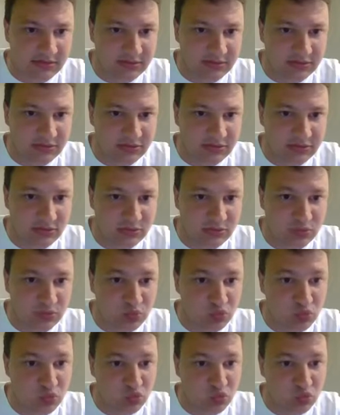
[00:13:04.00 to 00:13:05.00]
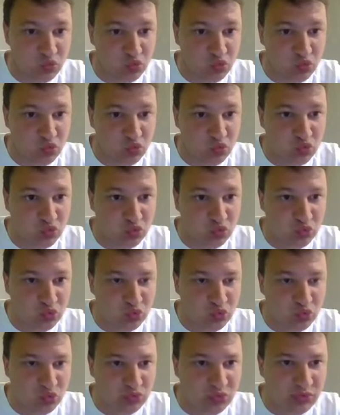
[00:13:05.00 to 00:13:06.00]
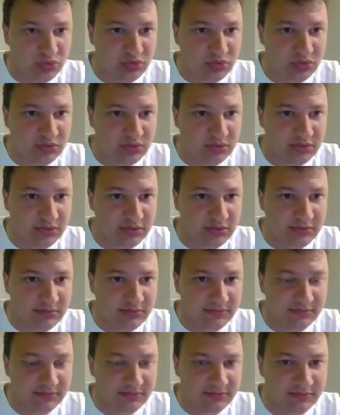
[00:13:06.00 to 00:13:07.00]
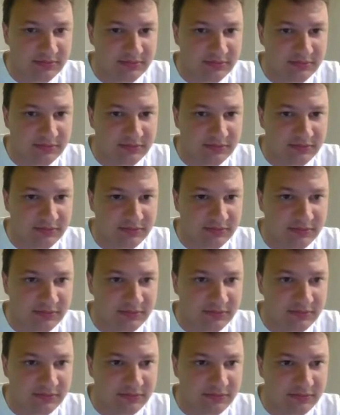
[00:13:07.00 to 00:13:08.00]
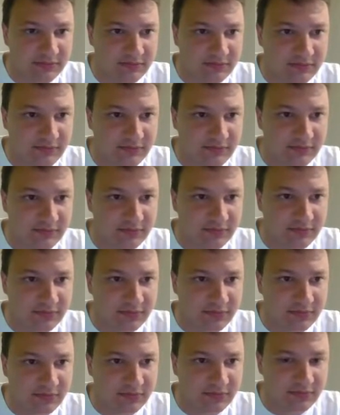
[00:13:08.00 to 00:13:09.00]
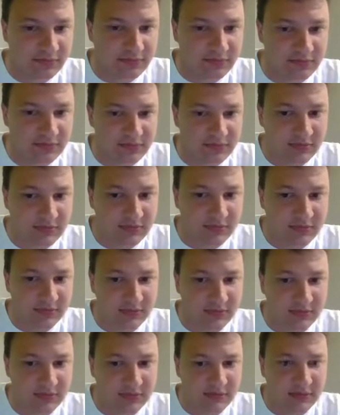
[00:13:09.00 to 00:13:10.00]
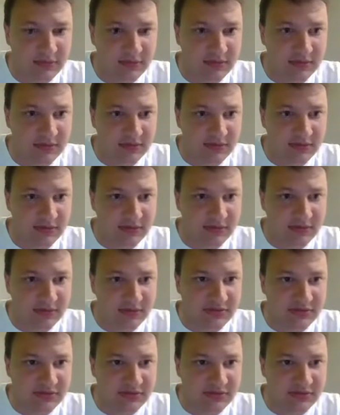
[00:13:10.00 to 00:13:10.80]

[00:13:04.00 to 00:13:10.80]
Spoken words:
Nothing is said.